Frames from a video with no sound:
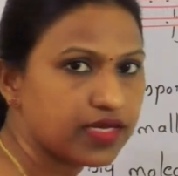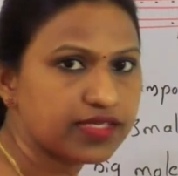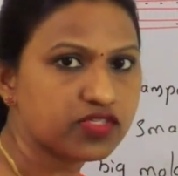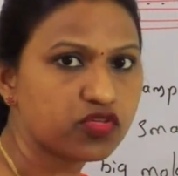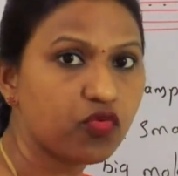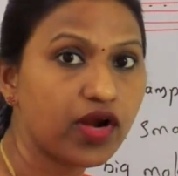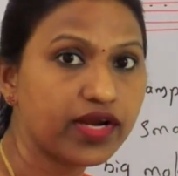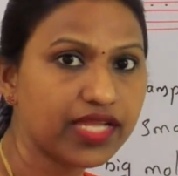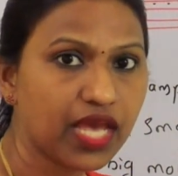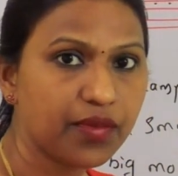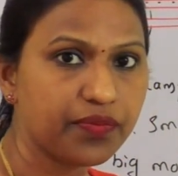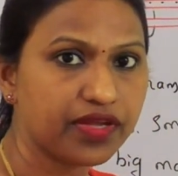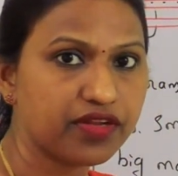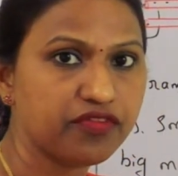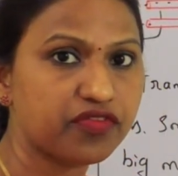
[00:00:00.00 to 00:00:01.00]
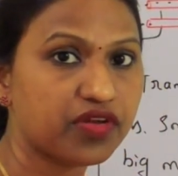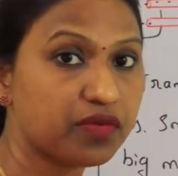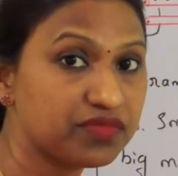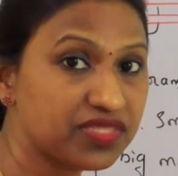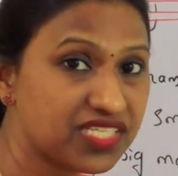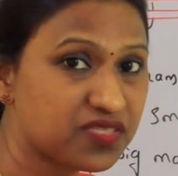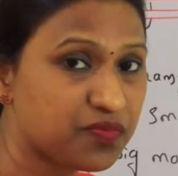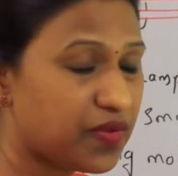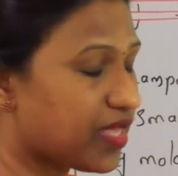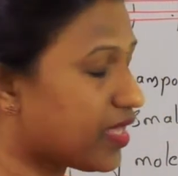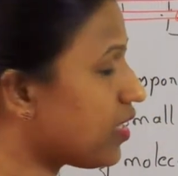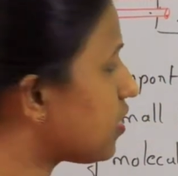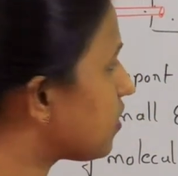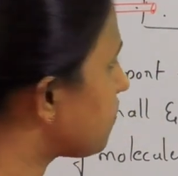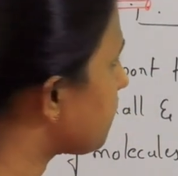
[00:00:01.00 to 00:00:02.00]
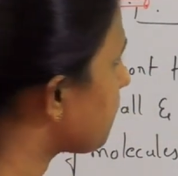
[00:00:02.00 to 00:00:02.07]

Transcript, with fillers: So what happened from this plaque?